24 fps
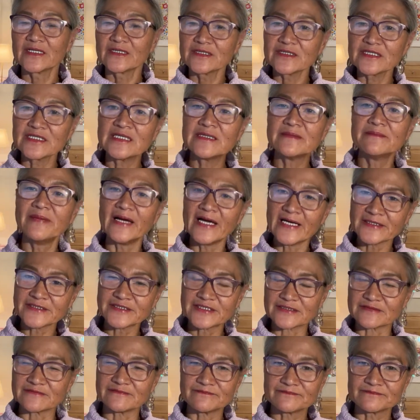
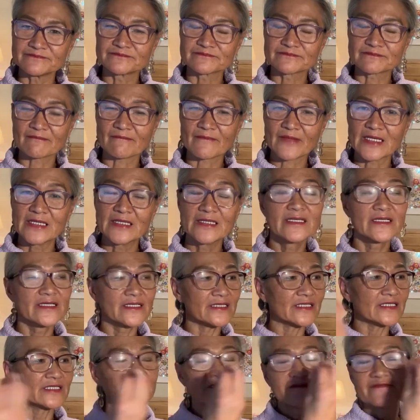Imagine
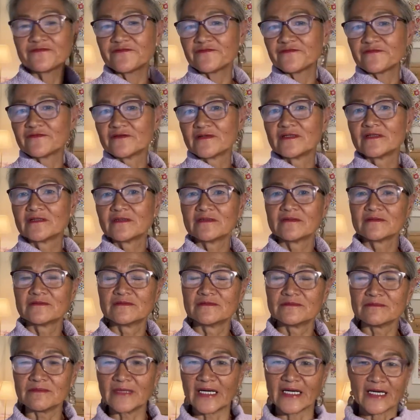if
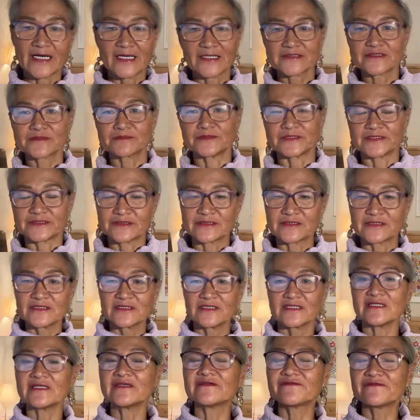my husband,
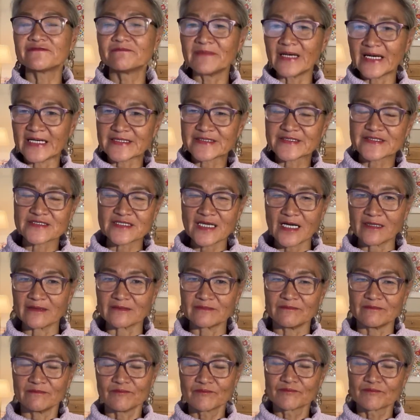if my son
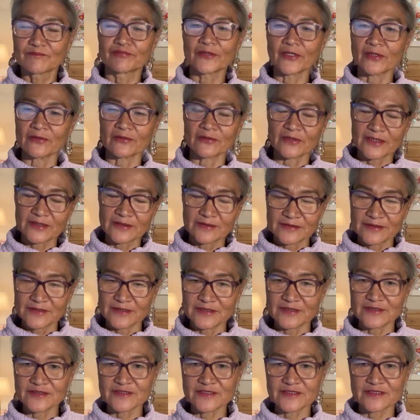broke
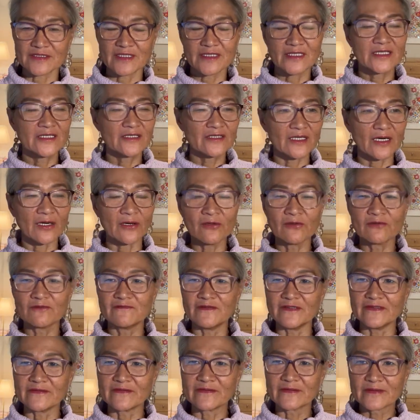this
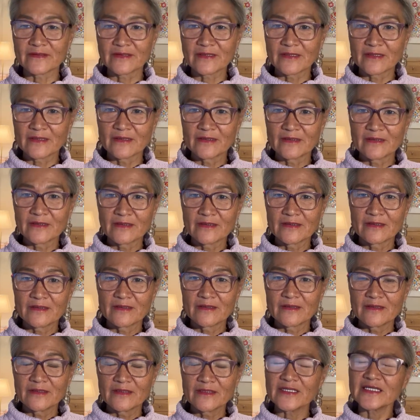oven,
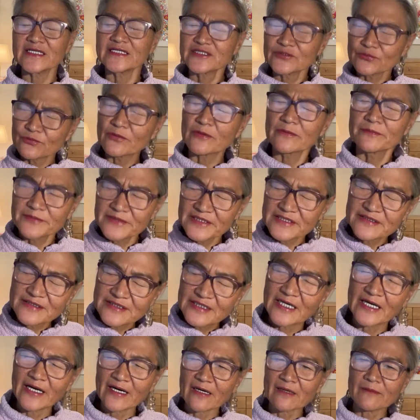it will be
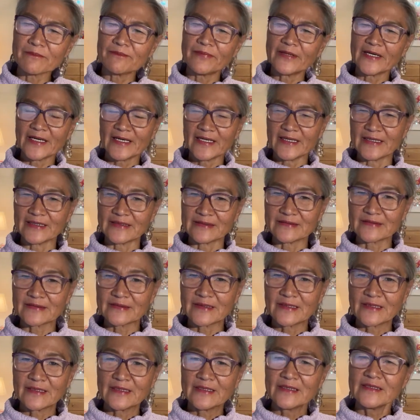their pain.
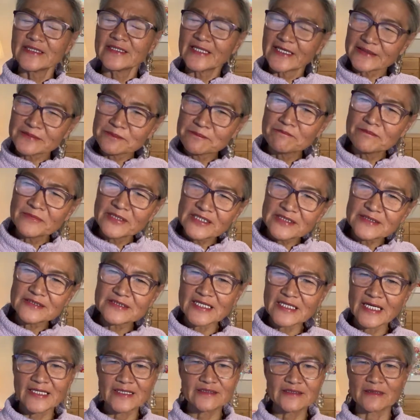Let me
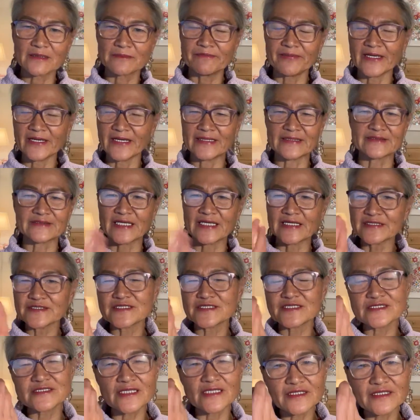take the pain.
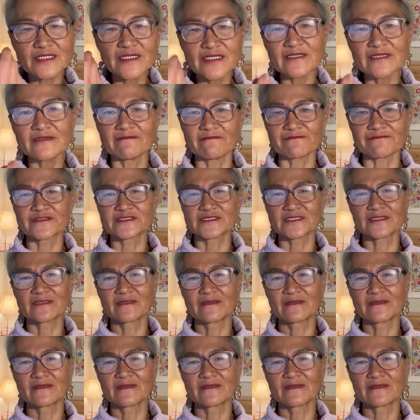It's a gift.